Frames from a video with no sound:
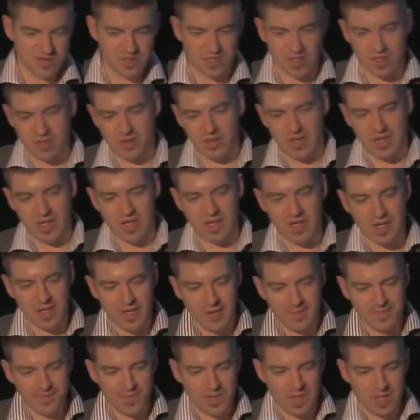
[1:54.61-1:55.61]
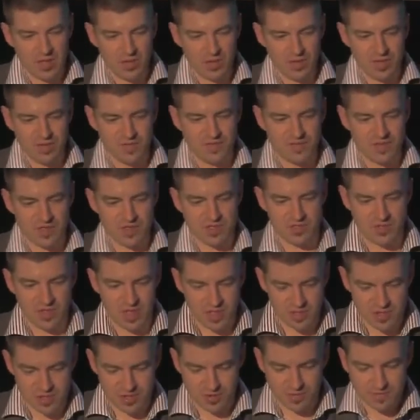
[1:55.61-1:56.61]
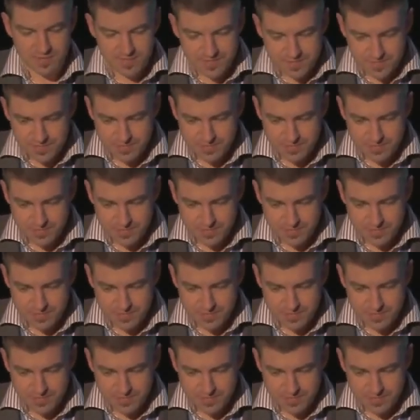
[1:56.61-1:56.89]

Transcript: securing your infrastructure,